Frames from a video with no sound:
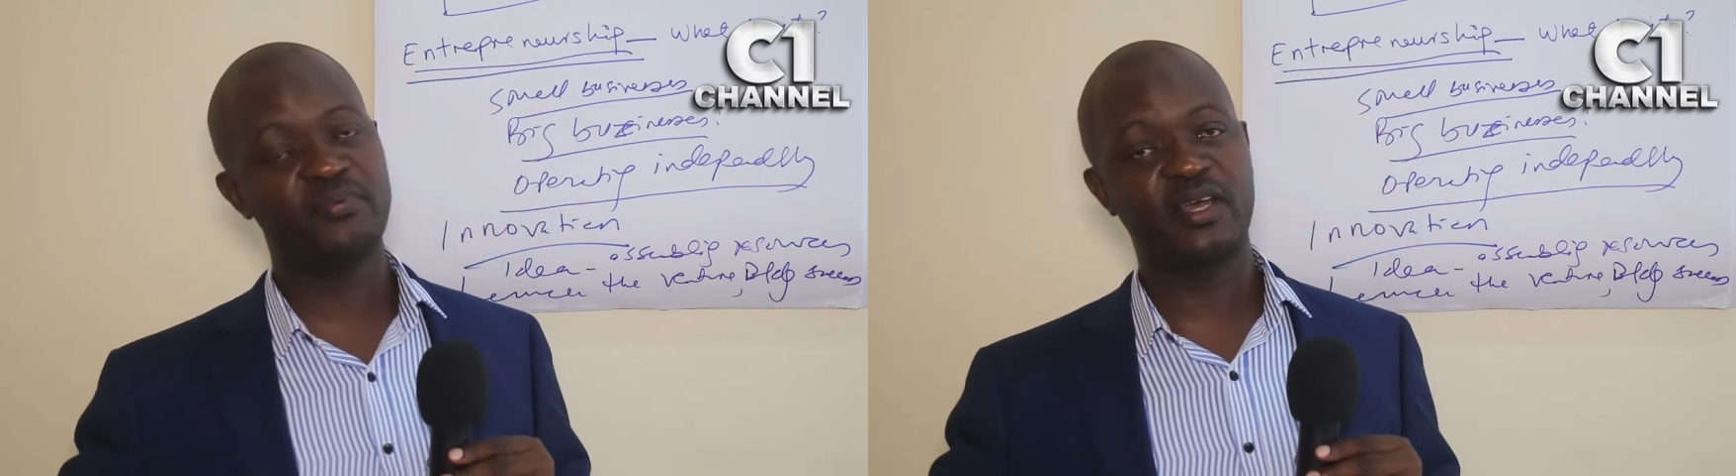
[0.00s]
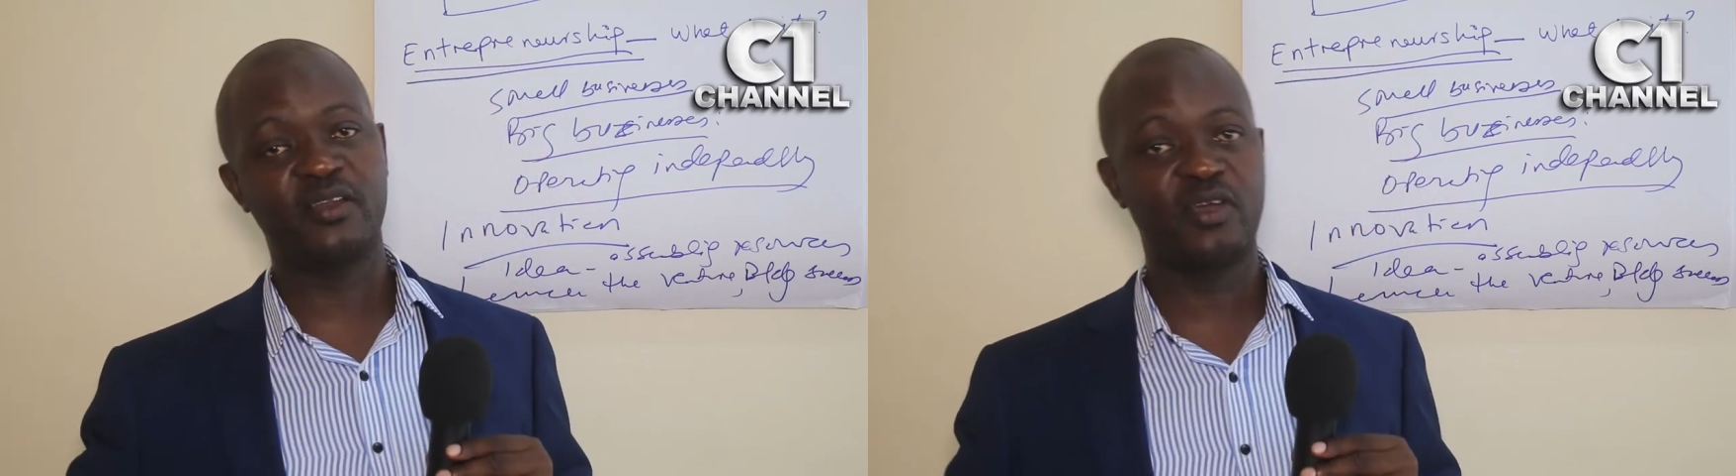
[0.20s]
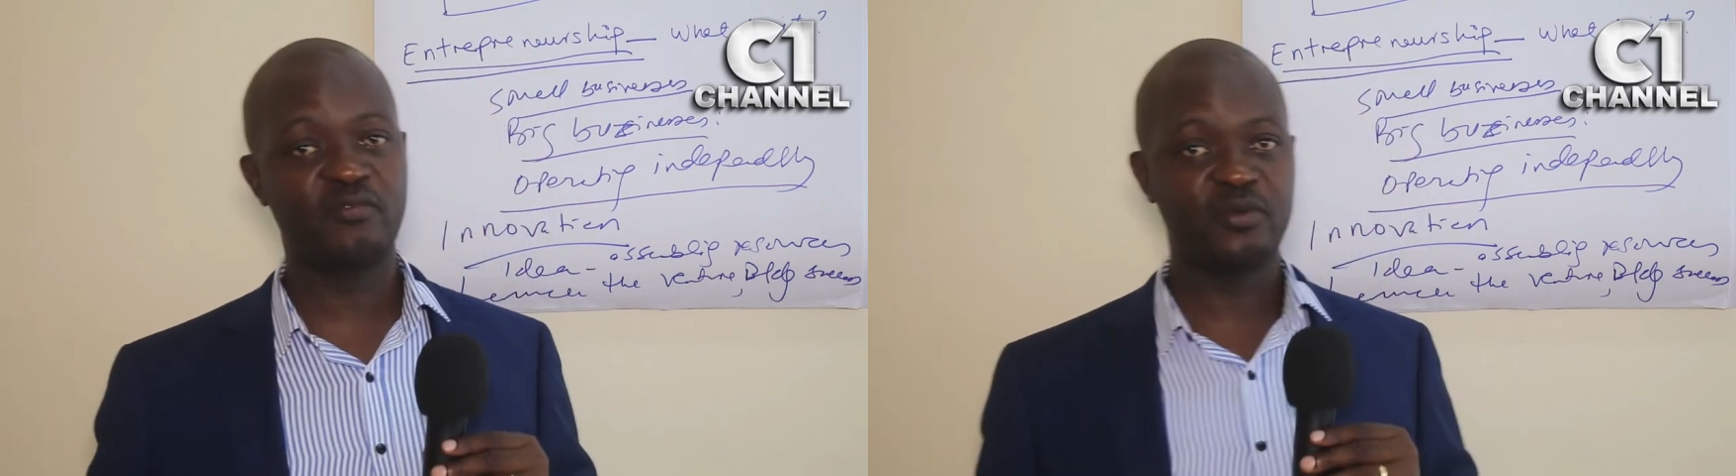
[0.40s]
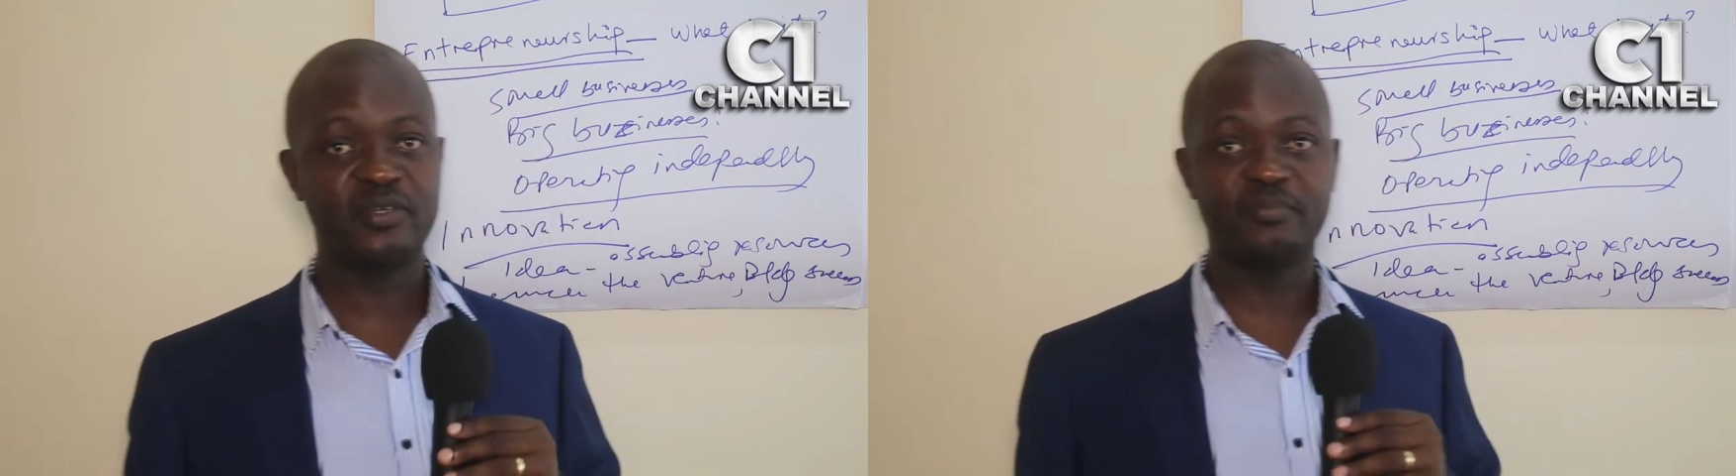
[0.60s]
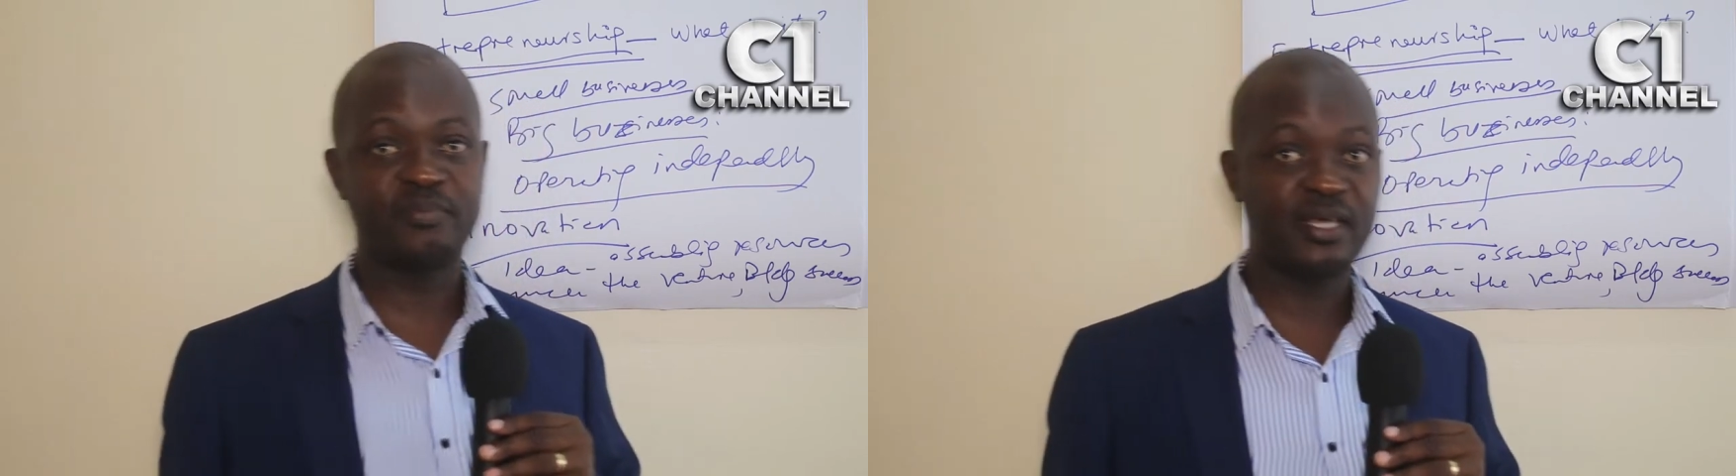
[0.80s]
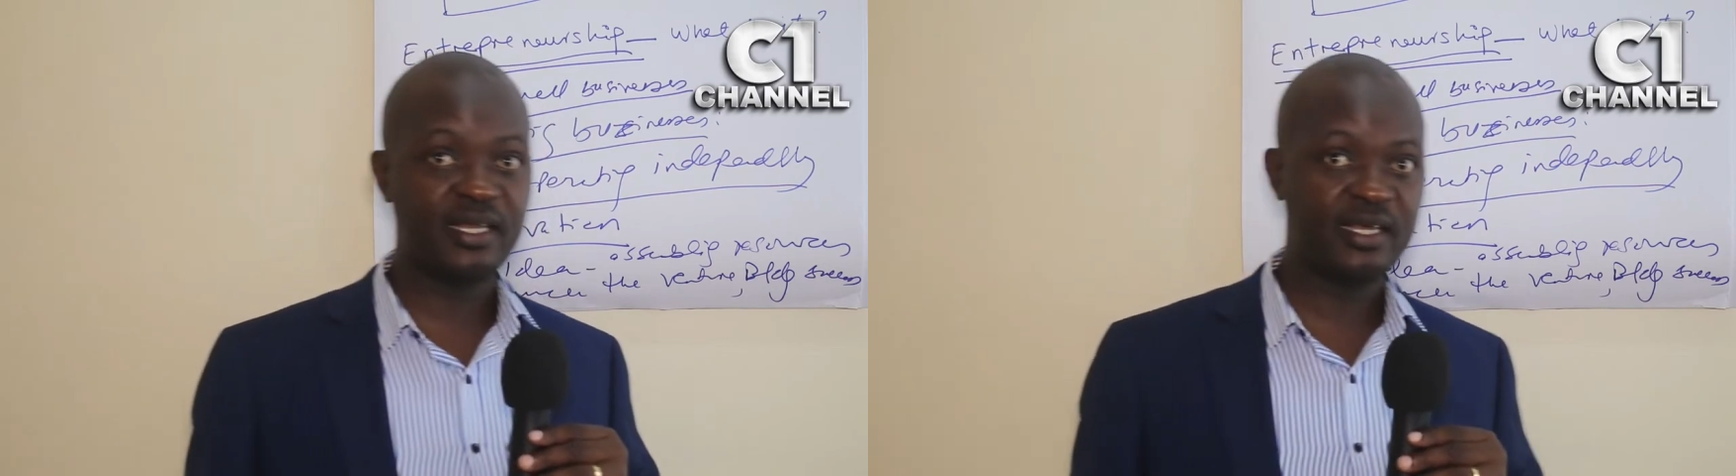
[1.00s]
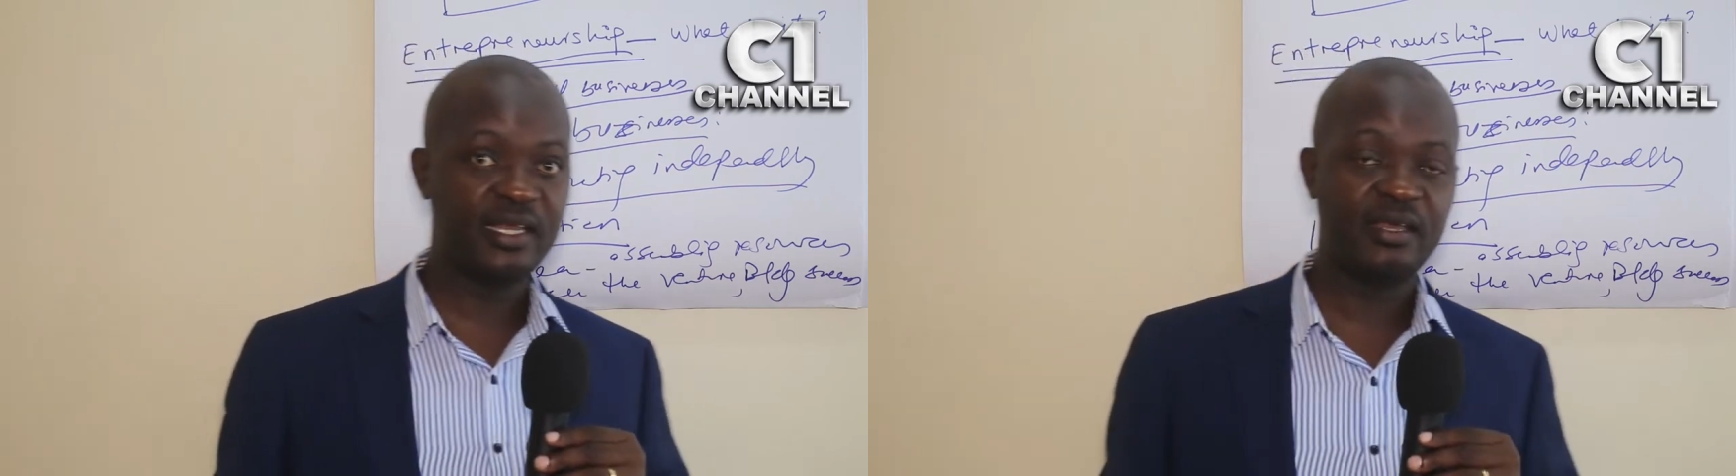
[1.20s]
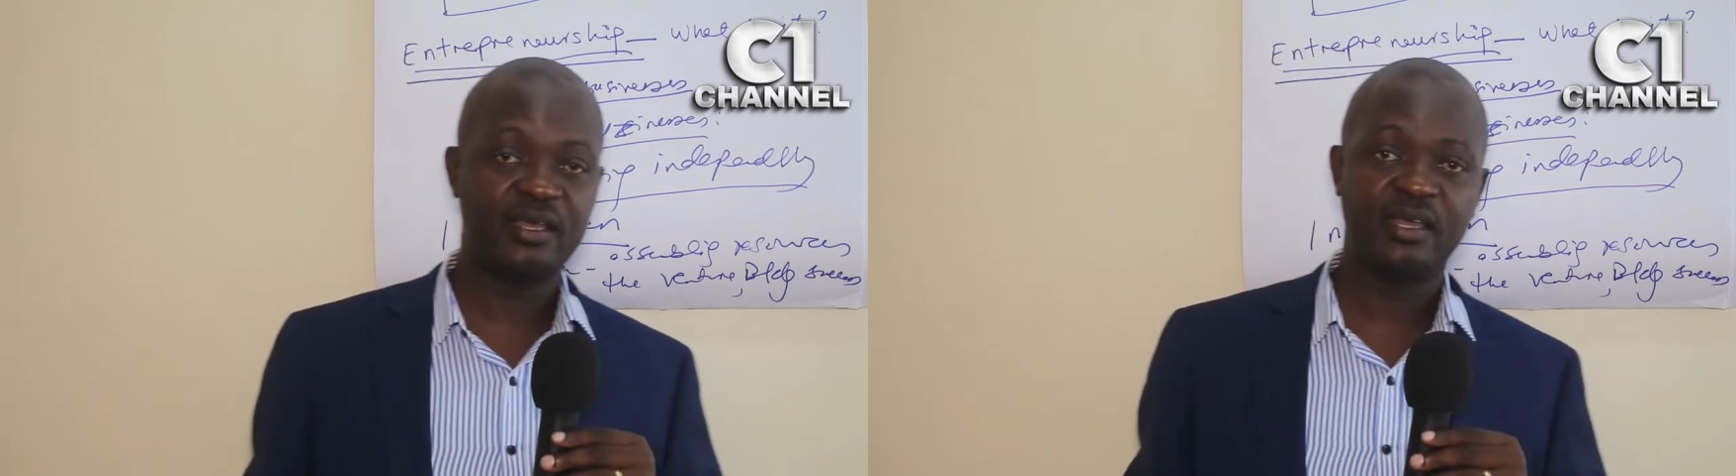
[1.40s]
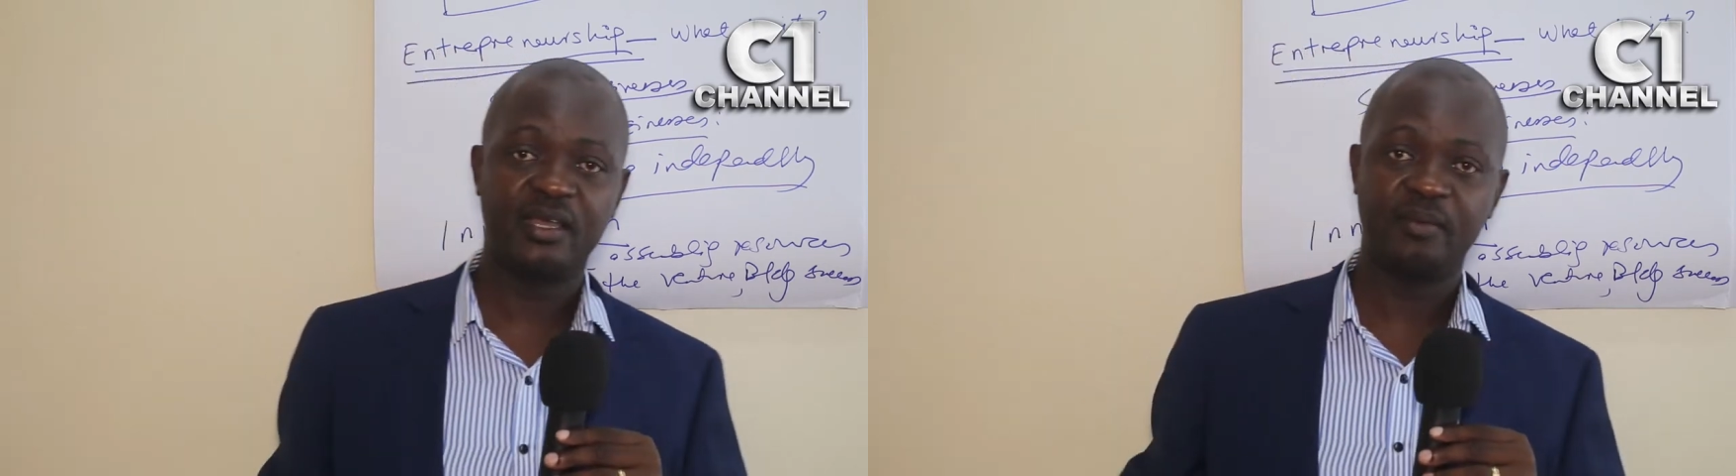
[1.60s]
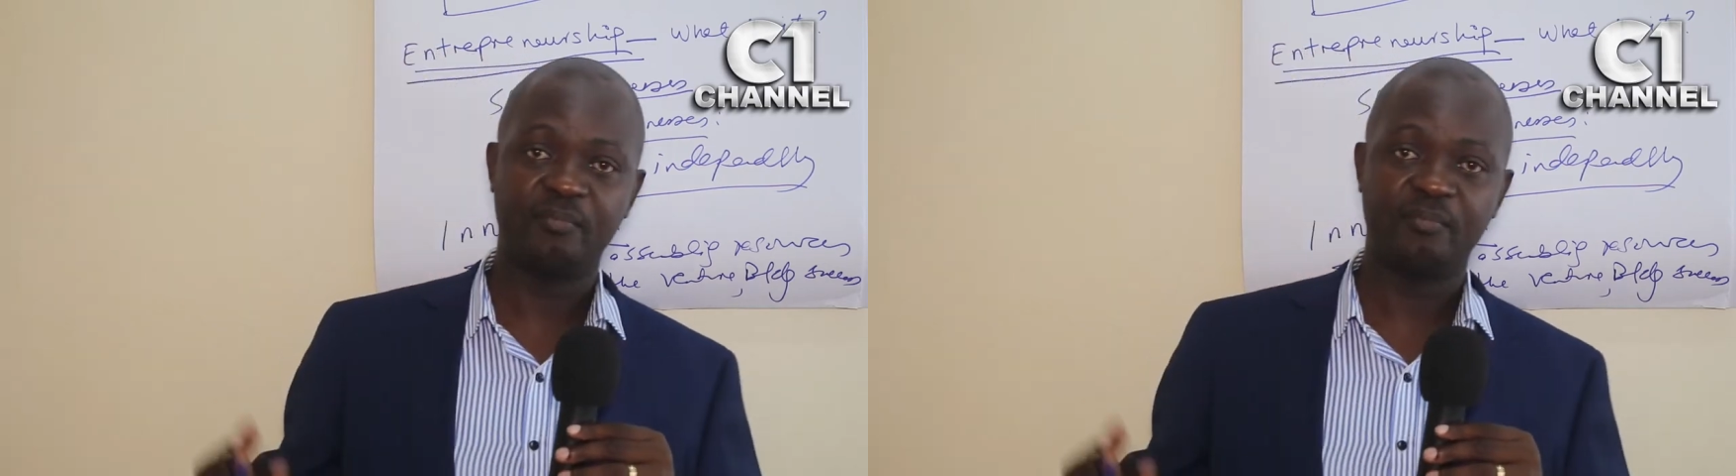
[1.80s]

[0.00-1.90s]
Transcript: and you have not made any